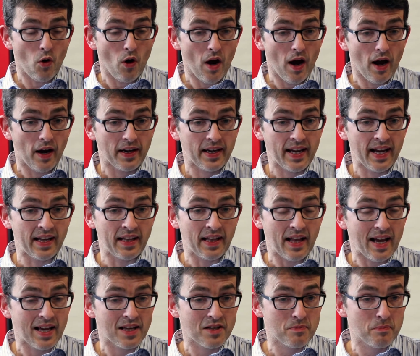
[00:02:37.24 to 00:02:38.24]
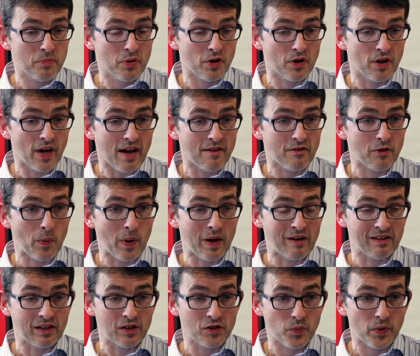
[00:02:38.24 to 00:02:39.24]
Again, as per everywhere
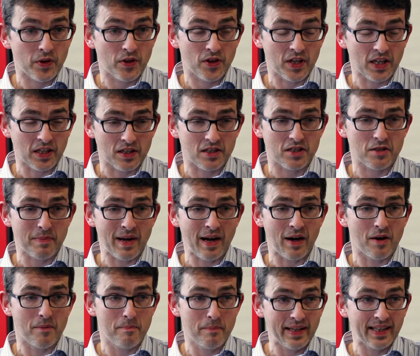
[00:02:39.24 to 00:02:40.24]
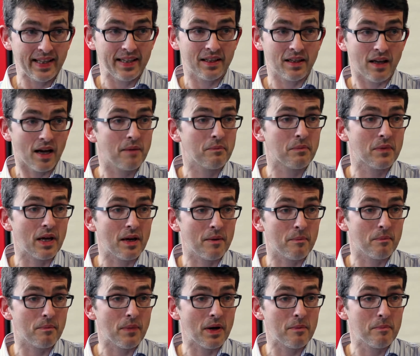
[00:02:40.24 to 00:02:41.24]
else, we think there's about a
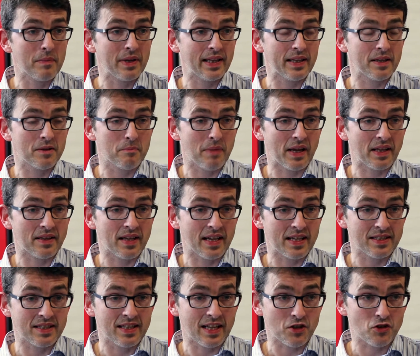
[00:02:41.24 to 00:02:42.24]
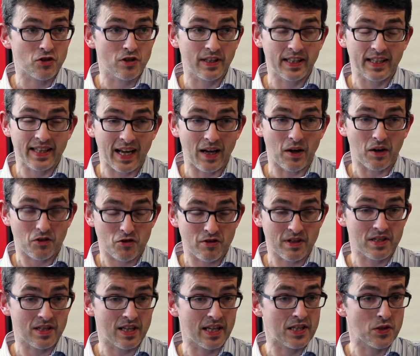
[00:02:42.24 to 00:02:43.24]
million bed days nationally. That
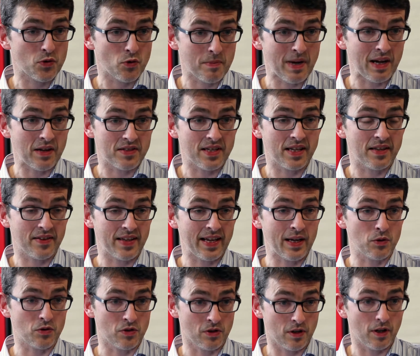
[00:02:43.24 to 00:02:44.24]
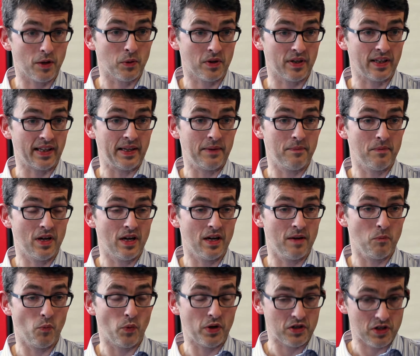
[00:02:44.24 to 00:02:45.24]
translates to about 10,000 locally,
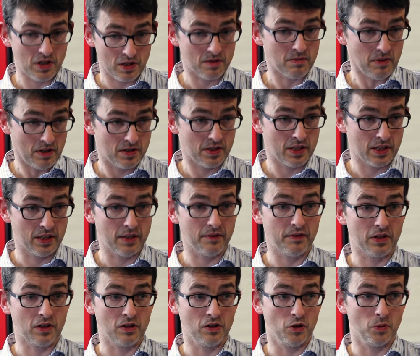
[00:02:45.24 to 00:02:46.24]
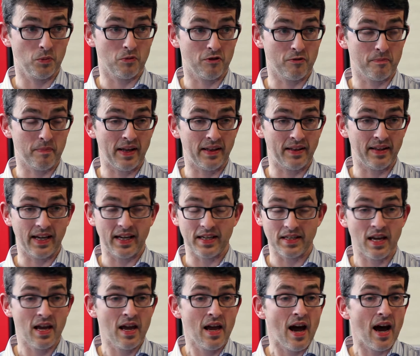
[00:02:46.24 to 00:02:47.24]
which is a significant number of bed days.
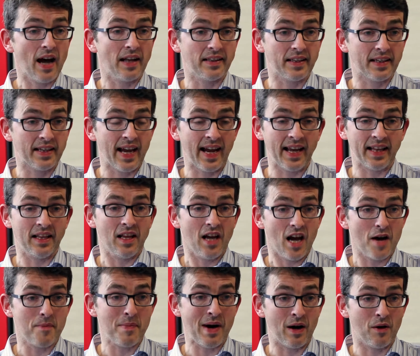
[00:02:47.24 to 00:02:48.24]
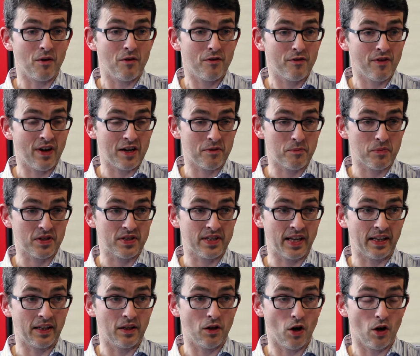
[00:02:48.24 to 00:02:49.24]
And again, about
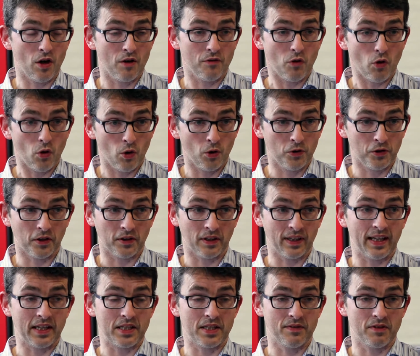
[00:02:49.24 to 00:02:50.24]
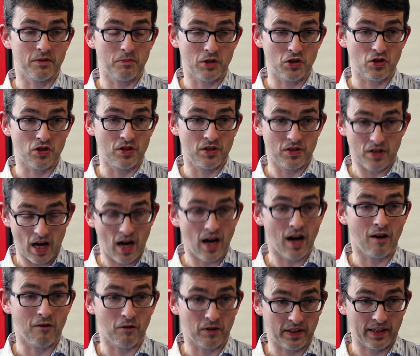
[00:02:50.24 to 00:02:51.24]
5% of all non-elective admissions
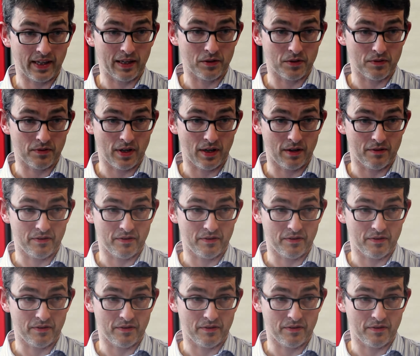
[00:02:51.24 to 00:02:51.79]
are on account of heart